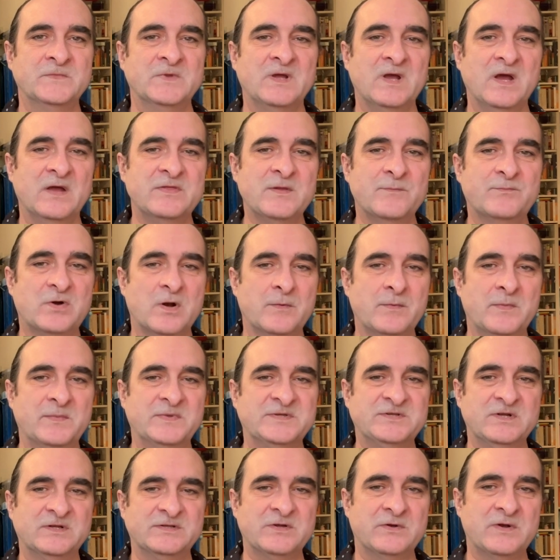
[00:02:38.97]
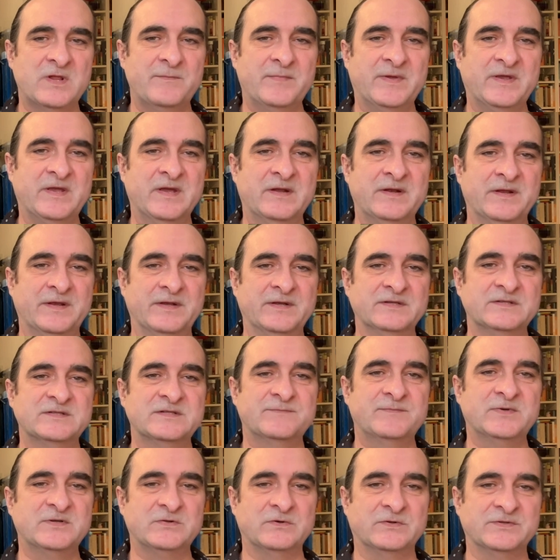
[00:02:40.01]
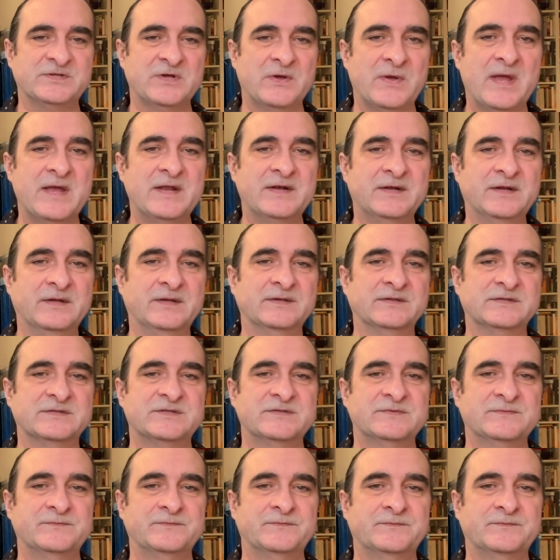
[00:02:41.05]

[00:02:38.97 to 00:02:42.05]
And the problem is not only beginnings, but also endings.